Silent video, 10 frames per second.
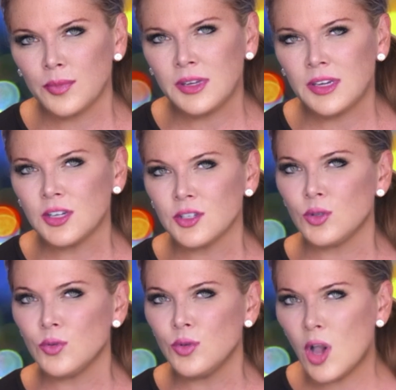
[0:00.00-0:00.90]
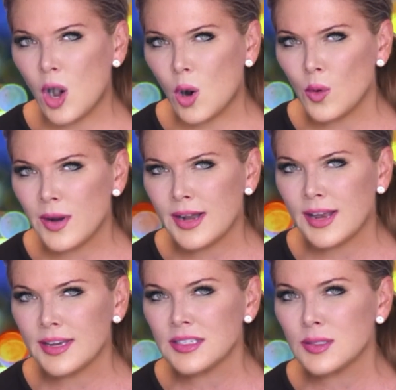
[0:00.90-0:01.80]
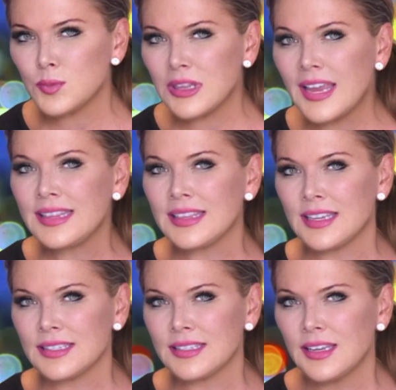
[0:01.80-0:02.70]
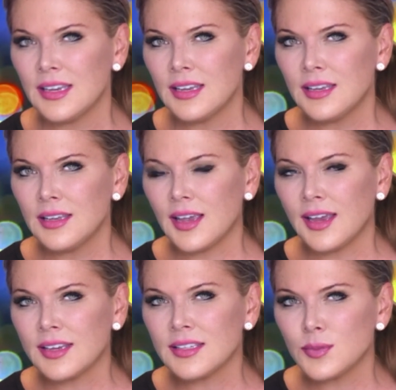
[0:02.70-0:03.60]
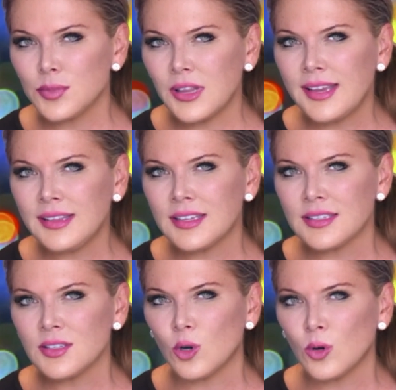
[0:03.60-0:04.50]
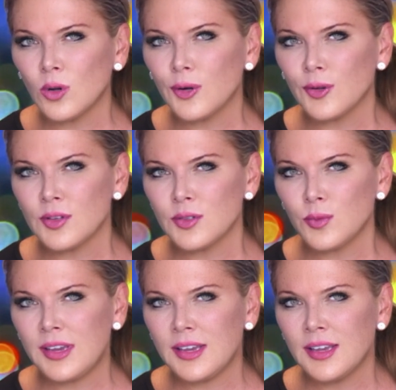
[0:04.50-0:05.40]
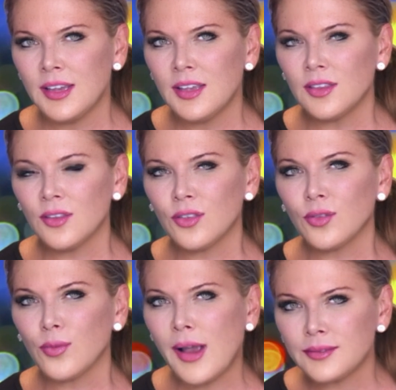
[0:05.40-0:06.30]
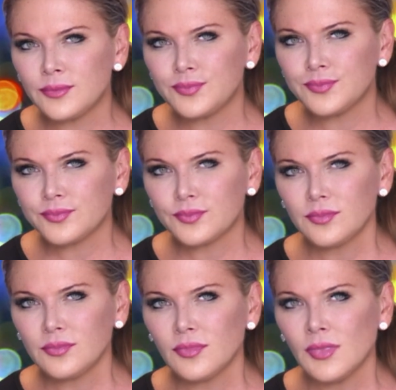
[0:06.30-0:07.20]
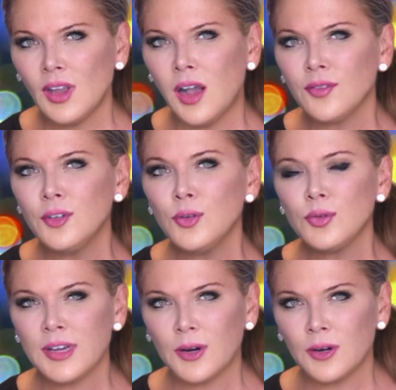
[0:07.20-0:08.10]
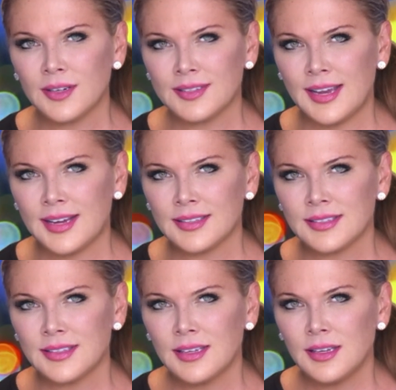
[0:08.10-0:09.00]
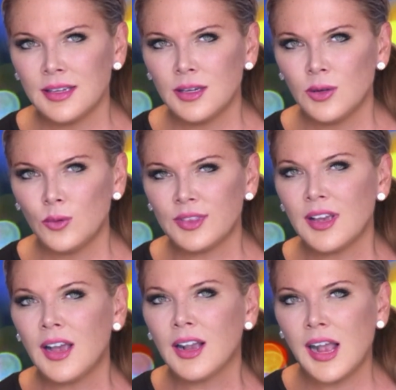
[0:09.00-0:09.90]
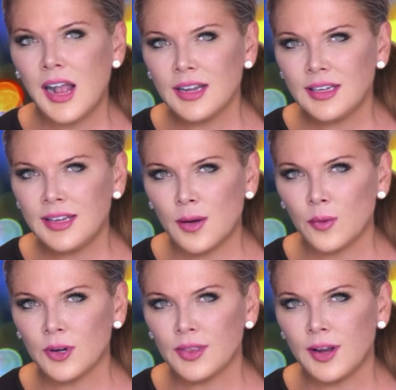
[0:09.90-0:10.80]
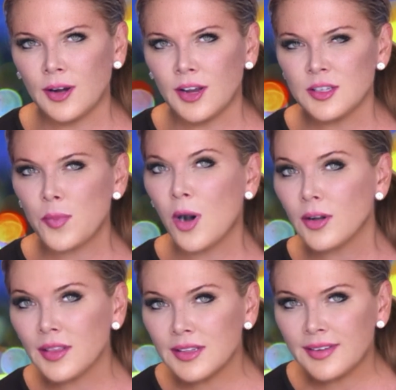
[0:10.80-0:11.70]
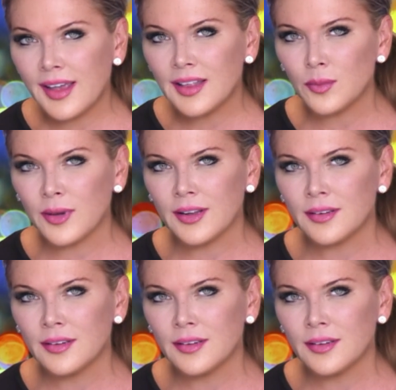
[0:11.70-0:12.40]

because you know, and I explain this I explained this earlier this week the threat of new terror attacks with the Haqqani network there as part of the Taliban